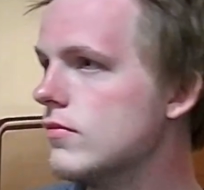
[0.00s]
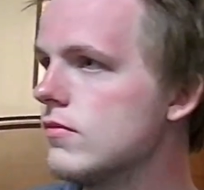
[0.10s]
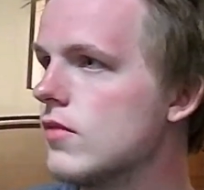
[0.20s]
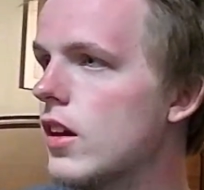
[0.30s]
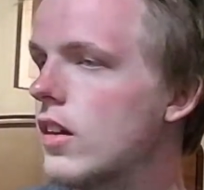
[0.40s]

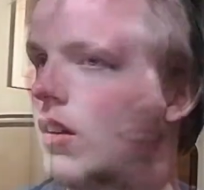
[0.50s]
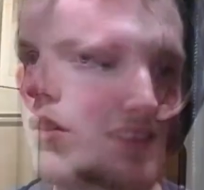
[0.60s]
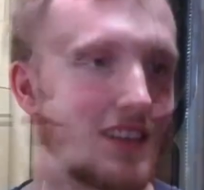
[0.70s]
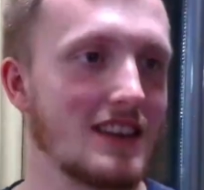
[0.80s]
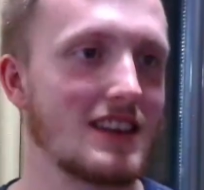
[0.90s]
And it's
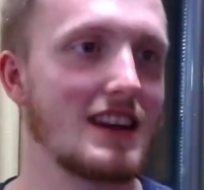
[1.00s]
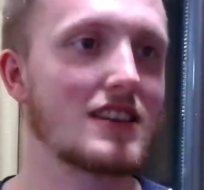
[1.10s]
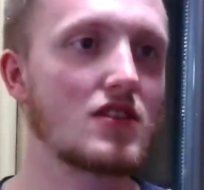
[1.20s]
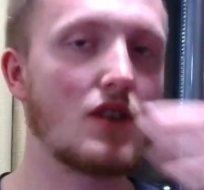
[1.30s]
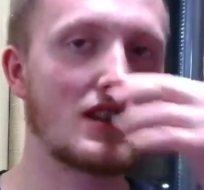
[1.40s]
a
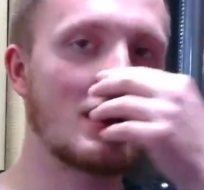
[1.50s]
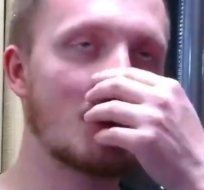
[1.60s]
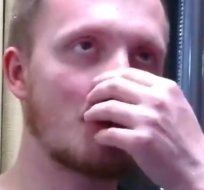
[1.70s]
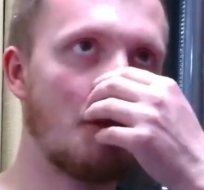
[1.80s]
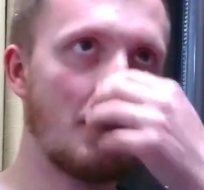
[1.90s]
thing, too. I
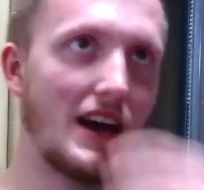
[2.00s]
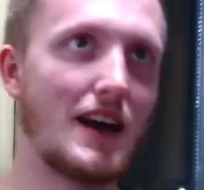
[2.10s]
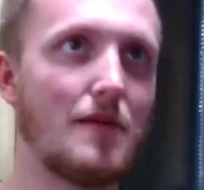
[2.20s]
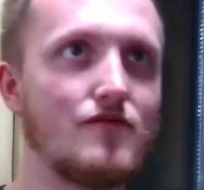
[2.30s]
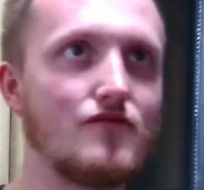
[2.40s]
think
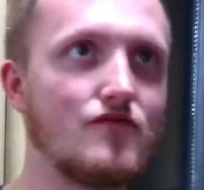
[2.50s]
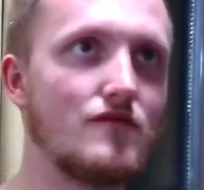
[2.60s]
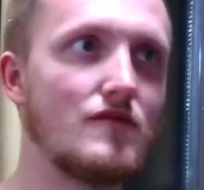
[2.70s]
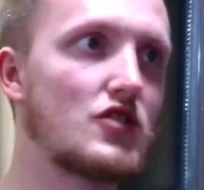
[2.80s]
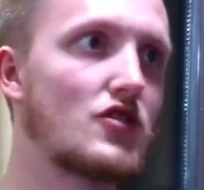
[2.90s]
that
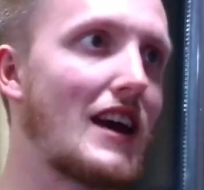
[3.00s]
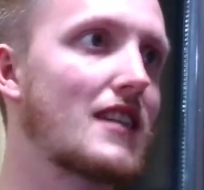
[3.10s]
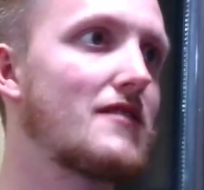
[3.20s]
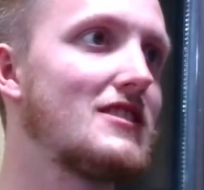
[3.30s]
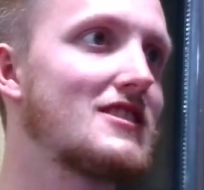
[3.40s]

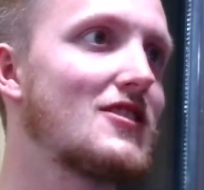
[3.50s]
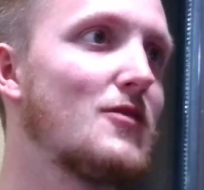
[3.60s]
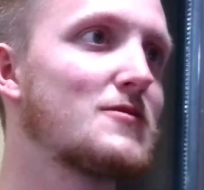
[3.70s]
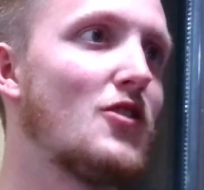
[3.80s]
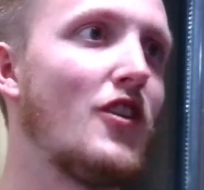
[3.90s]
attractiveness
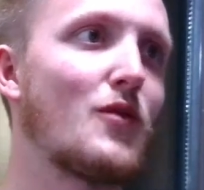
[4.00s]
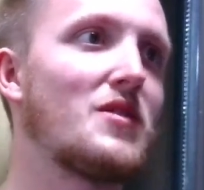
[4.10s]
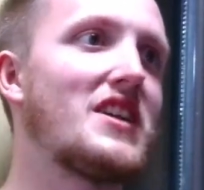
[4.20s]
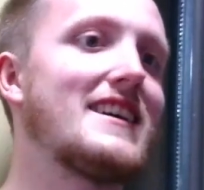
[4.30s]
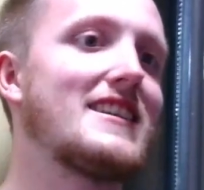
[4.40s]
goes along with
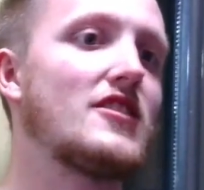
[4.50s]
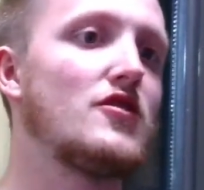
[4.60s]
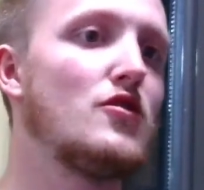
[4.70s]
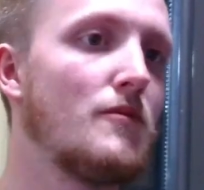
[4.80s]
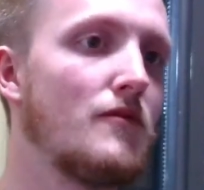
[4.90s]

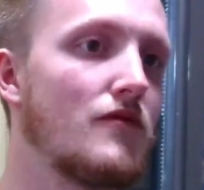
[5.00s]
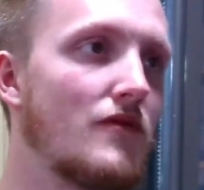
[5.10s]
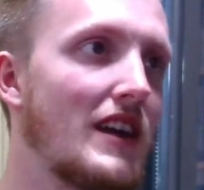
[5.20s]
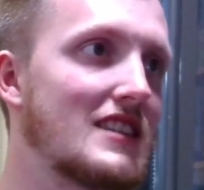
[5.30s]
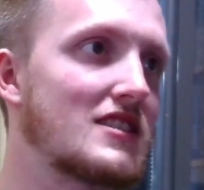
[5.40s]
IQ.
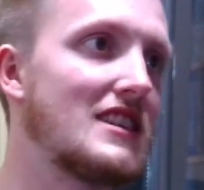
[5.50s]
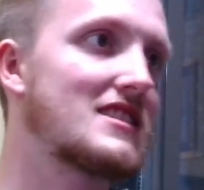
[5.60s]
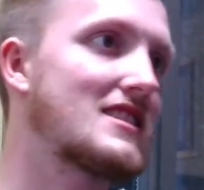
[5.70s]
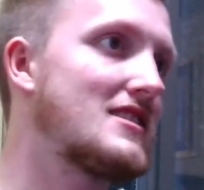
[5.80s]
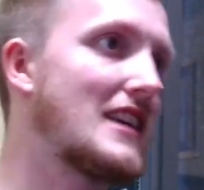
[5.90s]
Like
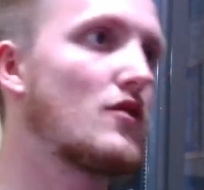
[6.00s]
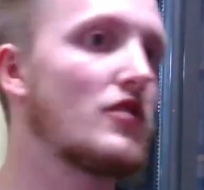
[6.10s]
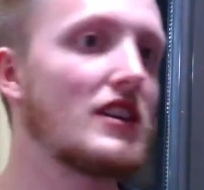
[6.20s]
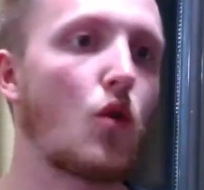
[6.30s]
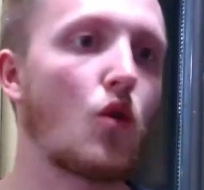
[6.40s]
it's
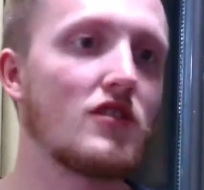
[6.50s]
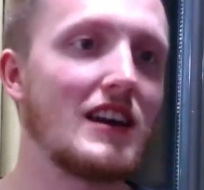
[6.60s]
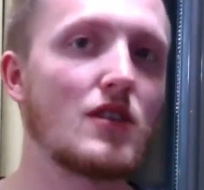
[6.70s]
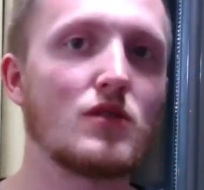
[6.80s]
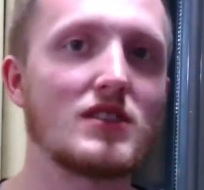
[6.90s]
generally
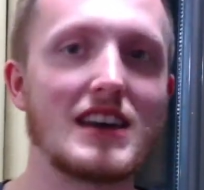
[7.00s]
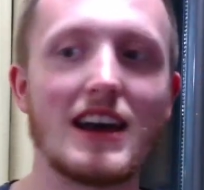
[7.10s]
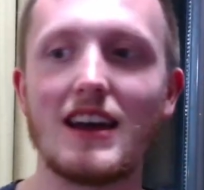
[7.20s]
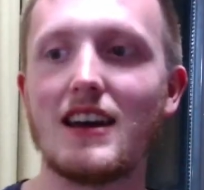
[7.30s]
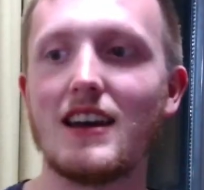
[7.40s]
correlated with that.